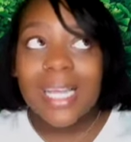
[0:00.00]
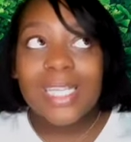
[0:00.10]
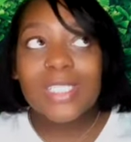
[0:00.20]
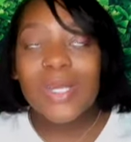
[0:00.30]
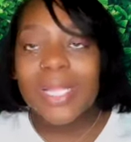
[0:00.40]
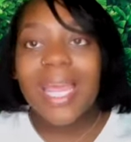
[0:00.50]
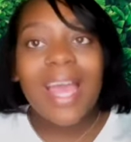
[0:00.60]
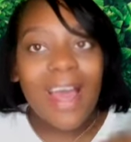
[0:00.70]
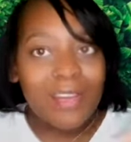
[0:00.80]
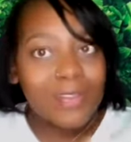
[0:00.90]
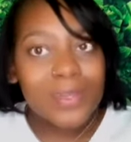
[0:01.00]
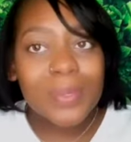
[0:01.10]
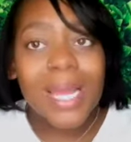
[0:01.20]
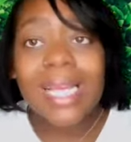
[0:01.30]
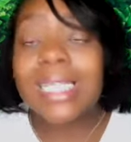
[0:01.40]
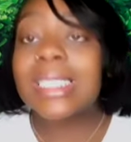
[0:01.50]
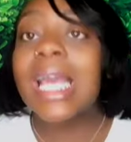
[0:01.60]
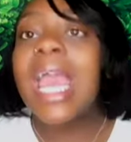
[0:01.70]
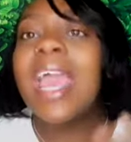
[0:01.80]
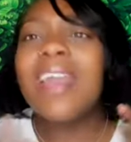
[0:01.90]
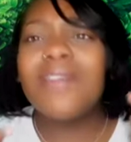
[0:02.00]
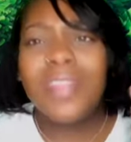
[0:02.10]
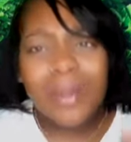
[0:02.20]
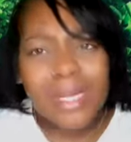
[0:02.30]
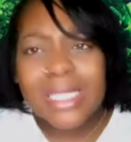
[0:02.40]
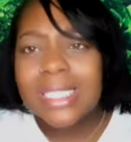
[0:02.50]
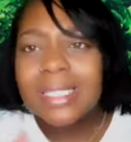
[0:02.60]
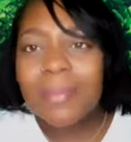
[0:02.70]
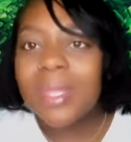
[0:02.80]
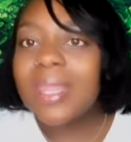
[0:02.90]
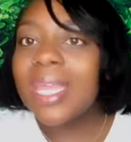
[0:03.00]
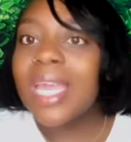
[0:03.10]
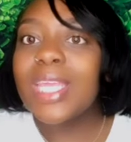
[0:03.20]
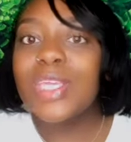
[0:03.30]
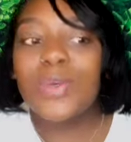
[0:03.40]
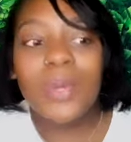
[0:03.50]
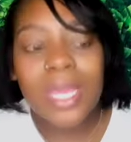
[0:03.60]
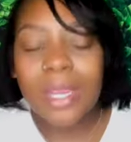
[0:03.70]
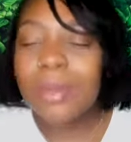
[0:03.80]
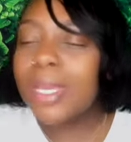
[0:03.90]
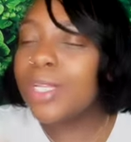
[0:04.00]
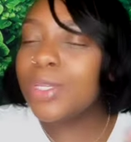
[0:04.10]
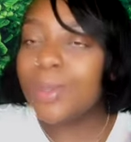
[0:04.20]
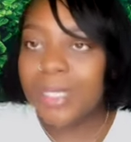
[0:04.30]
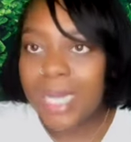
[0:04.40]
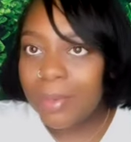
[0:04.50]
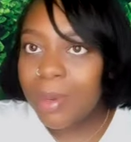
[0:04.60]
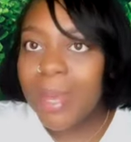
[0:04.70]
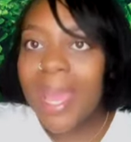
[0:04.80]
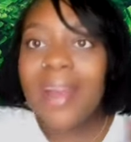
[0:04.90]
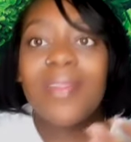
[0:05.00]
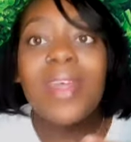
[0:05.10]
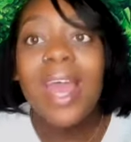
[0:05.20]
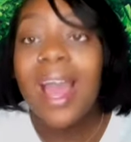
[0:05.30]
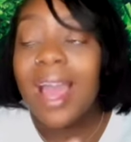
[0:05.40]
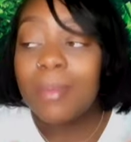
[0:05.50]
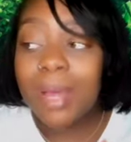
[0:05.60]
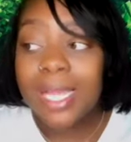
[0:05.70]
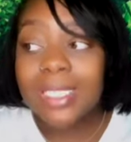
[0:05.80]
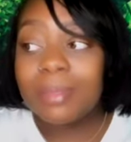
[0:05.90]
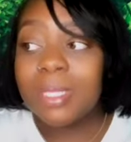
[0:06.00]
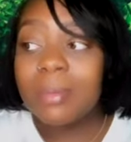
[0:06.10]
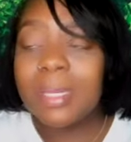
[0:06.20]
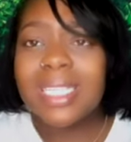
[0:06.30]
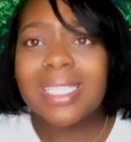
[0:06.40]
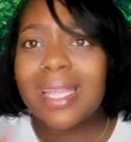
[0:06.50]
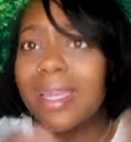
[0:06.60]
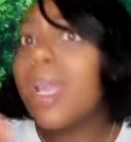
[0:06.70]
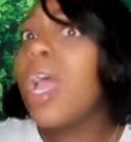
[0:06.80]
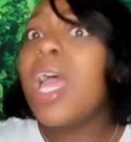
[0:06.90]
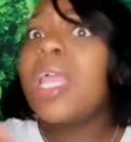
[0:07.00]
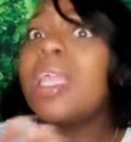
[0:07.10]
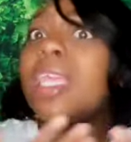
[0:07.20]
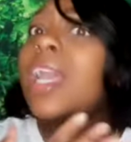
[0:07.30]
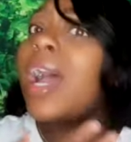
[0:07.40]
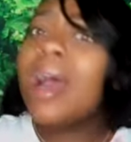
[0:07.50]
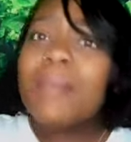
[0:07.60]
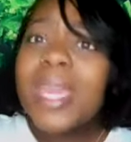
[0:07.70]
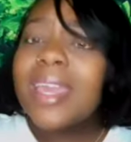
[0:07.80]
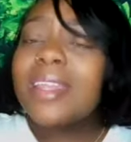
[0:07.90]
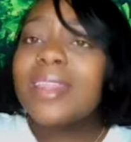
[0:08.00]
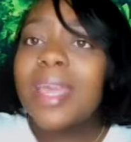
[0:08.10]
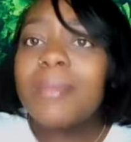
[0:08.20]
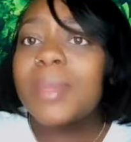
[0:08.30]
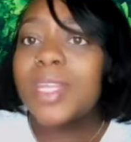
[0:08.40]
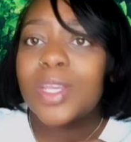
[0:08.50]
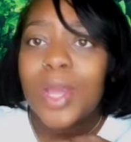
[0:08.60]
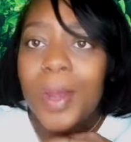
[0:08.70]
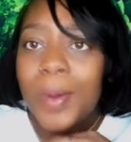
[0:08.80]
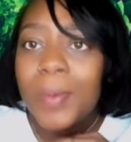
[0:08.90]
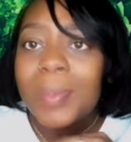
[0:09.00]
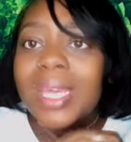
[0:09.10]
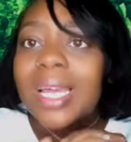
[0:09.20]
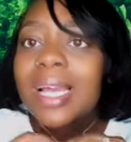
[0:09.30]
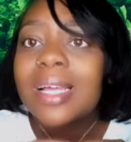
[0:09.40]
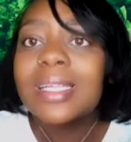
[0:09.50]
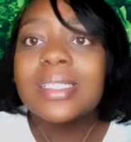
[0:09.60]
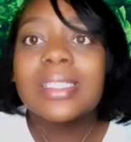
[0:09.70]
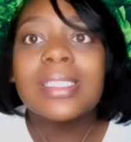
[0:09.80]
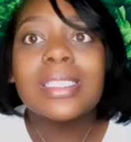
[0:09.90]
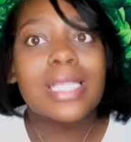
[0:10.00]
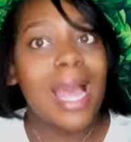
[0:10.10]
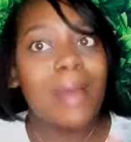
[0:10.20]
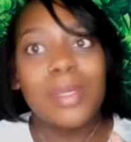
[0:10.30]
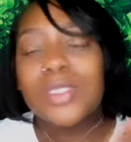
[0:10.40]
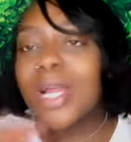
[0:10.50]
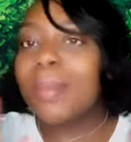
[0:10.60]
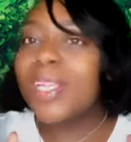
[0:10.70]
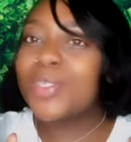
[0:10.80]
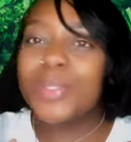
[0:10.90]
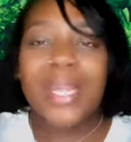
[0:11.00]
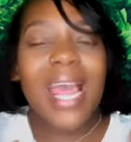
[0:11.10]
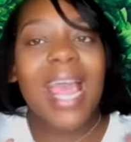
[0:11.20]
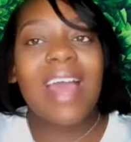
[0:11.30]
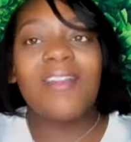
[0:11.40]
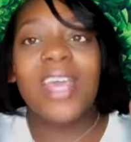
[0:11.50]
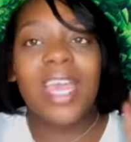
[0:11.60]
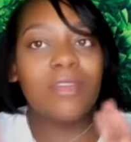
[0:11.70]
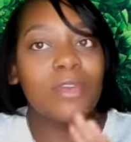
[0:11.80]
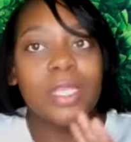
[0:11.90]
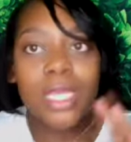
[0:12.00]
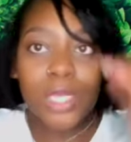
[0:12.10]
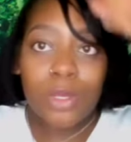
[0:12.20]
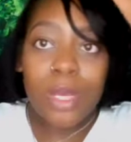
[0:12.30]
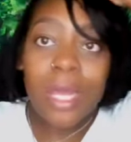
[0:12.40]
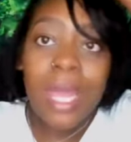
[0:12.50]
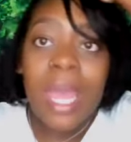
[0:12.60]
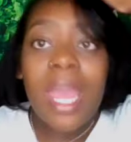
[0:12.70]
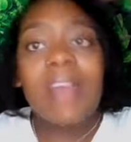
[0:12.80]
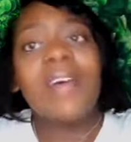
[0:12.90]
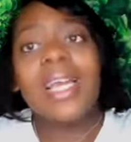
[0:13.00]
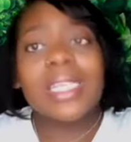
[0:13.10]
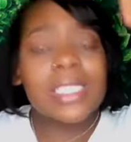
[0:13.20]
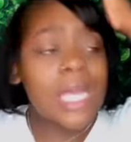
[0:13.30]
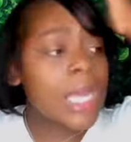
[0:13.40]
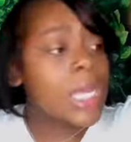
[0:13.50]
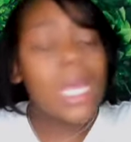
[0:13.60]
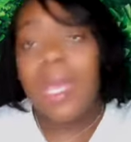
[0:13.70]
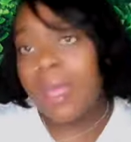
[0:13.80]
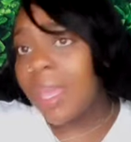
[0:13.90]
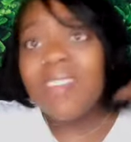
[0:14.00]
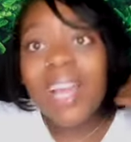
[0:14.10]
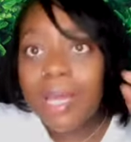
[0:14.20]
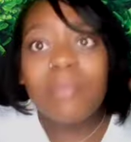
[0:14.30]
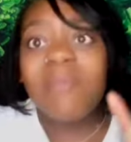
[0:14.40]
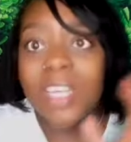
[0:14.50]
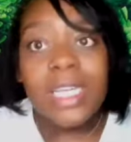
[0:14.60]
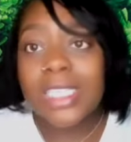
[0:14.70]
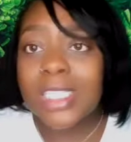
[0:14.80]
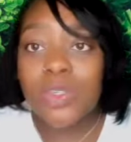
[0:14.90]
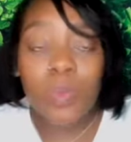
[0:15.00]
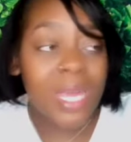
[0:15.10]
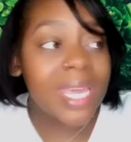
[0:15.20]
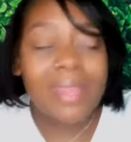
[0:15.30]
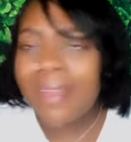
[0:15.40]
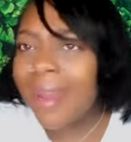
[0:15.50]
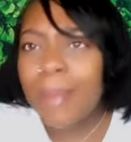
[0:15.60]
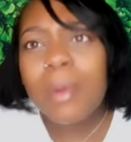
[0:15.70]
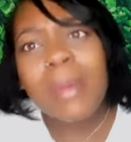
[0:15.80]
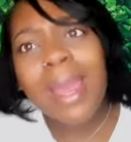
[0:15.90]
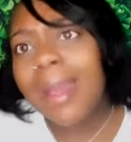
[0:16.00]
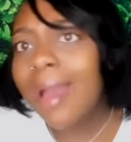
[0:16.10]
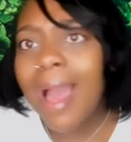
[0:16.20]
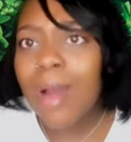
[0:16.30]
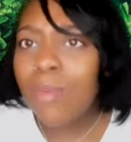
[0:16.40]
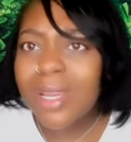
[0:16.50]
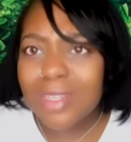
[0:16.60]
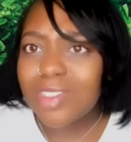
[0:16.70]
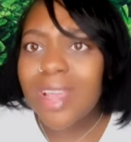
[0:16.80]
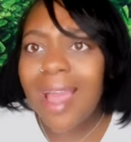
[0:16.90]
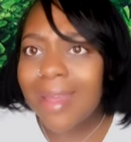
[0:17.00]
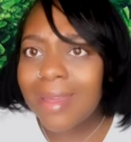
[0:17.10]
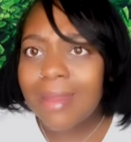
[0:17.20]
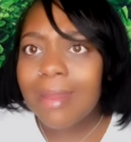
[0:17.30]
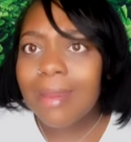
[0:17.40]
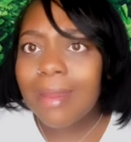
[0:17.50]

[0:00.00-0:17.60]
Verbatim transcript: That is all I have for you guys. If there is something that you carry in your diaper bag that I possibly missed, like, comment and let me know, because I be trying to make sure that I have everything, y'all. If I could take, if I can fit his swing in that diaper bag, I wish I could.